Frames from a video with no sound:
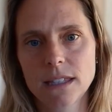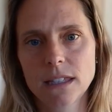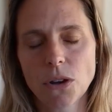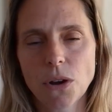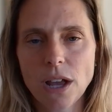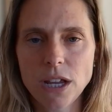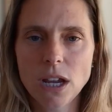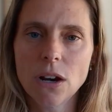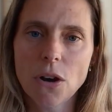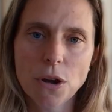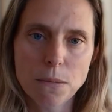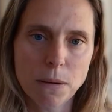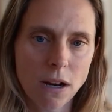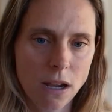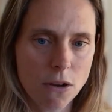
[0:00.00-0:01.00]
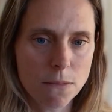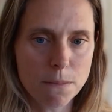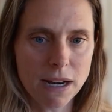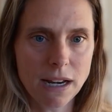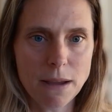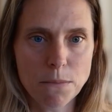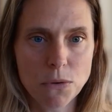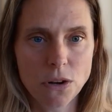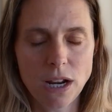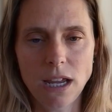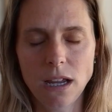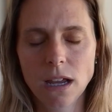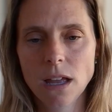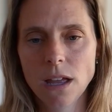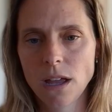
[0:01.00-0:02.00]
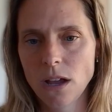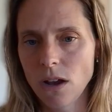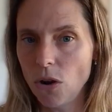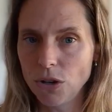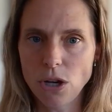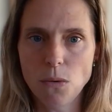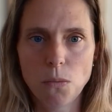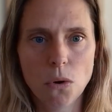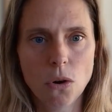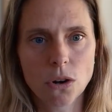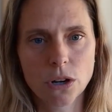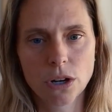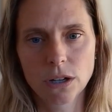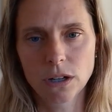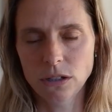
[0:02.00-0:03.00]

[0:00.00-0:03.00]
So are you going to open it on Monday morning on your walk,